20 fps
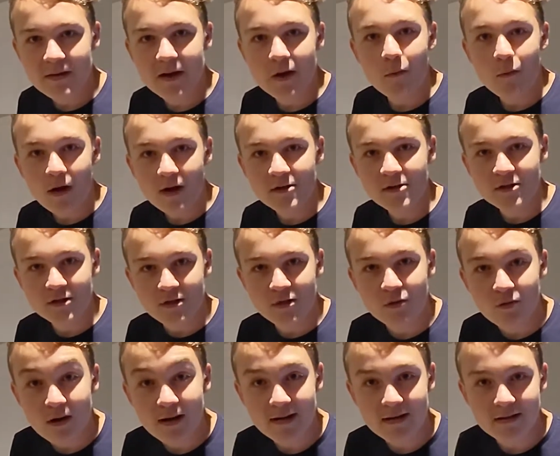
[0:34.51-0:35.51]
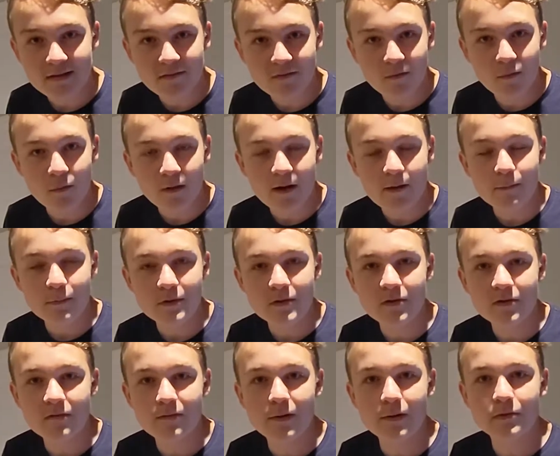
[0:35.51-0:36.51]
I watched the credits for one
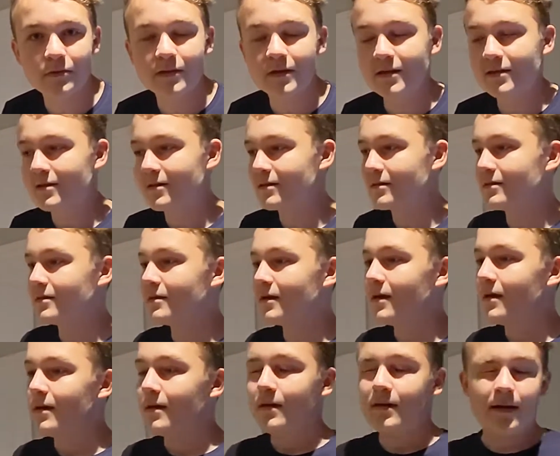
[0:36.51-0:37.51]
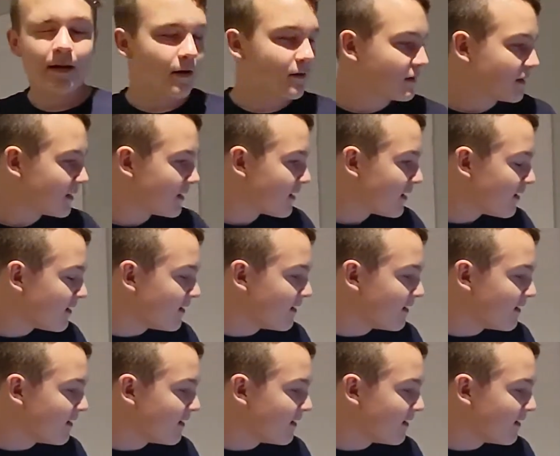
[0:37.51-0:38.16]
episode of both seasons, and I was like,